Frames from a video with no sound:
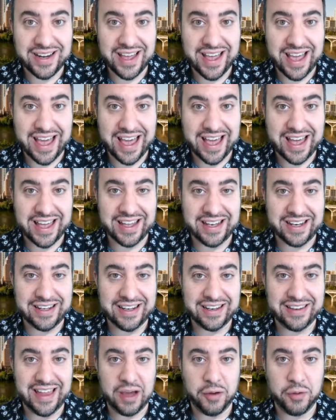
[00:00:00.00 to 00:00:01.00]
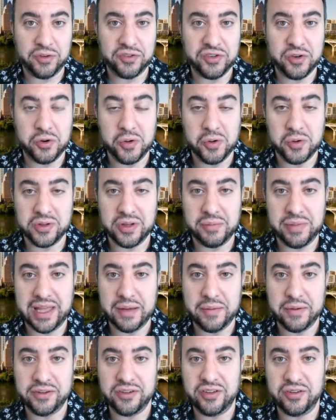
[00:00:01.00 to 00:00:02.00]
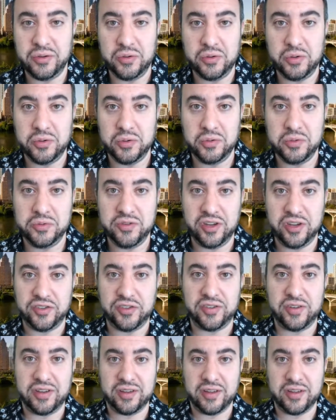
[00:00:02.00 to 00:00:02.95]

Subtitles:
and that was cool to be able to just